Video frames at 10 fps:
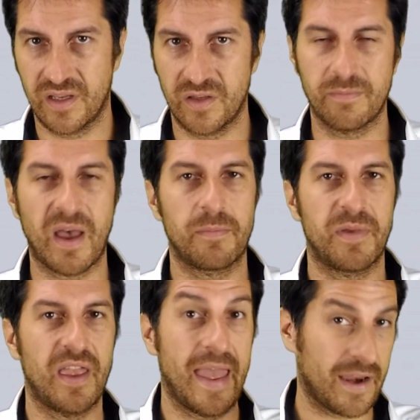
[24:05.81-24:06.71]
You might
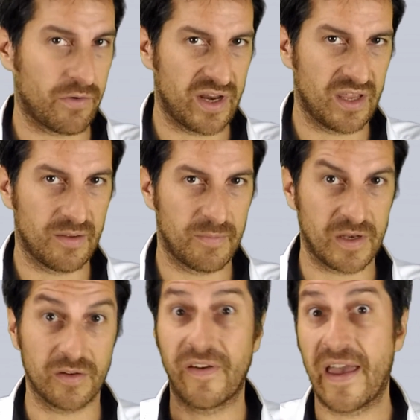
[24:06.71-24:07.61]
be angry,
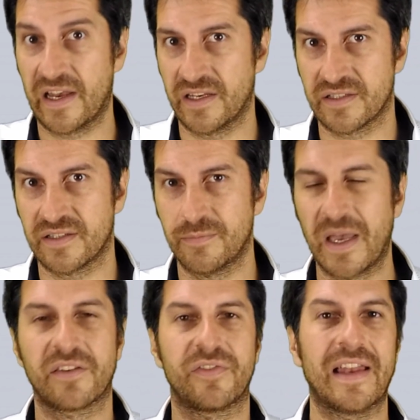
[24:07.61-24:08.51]
but not violent. You
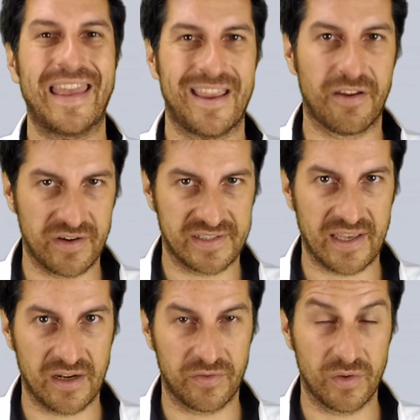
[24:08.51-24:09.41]
might feel anger
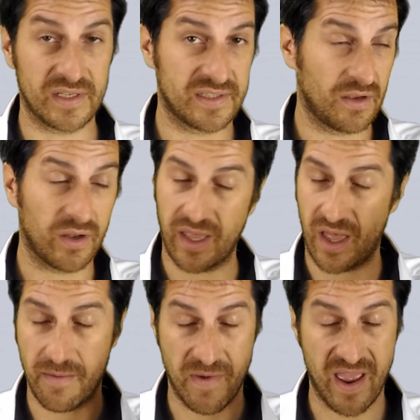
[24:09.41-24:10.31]
inside of you and say, okay,
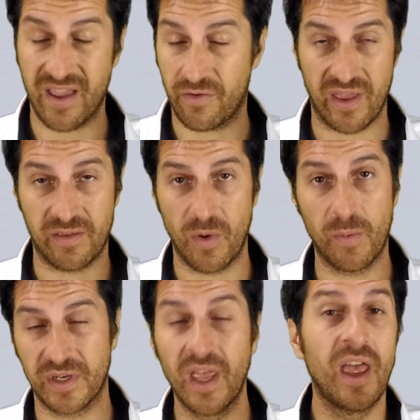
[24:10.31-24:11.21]
I'm angry at the
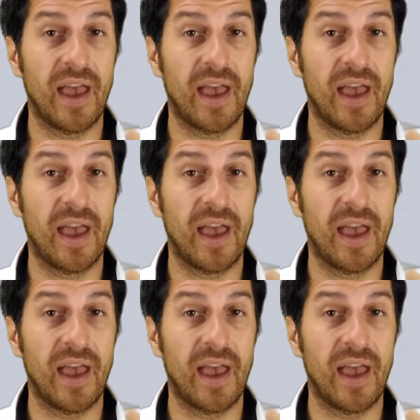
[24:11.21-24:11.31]
moment.